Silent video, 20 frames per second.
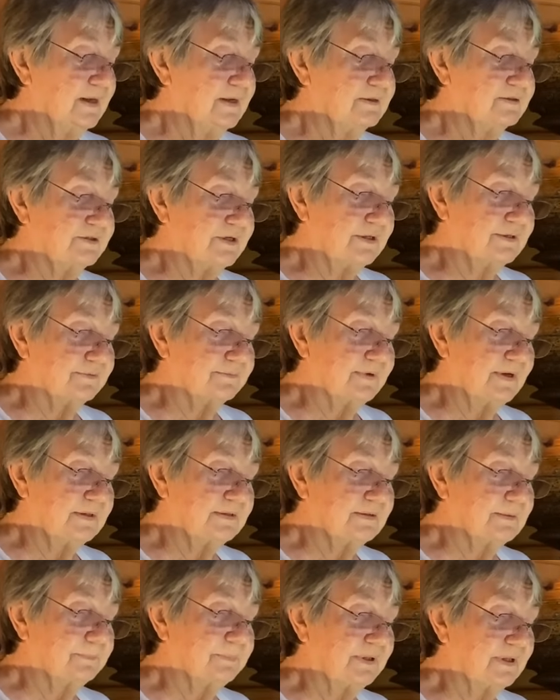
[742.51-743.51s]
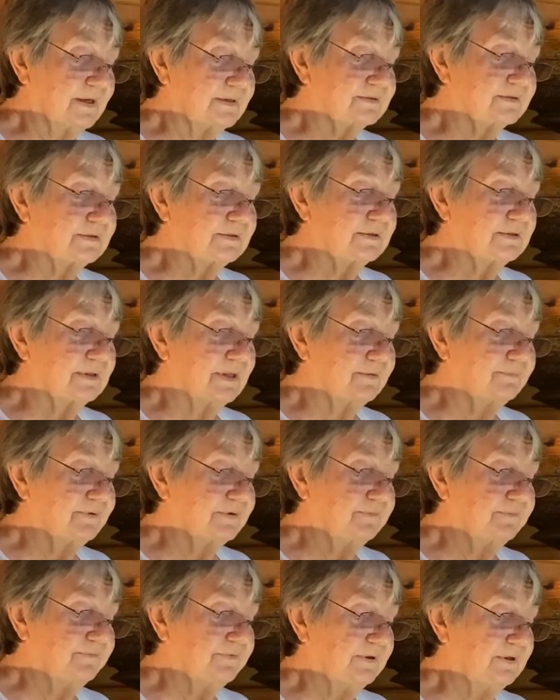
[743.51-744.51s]
Generate the pleasant,
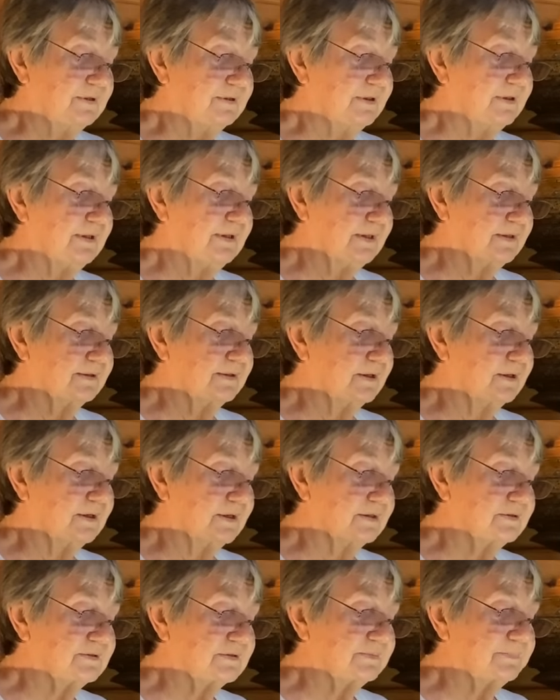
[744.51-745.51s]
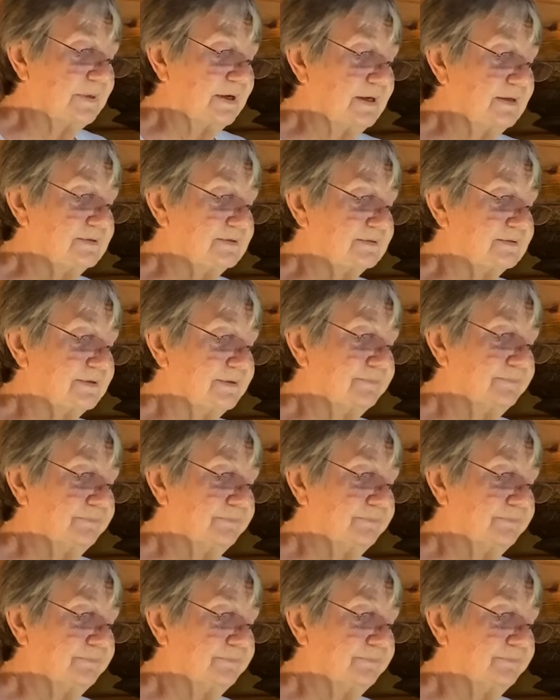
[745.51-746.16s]
loving feeling in the heart space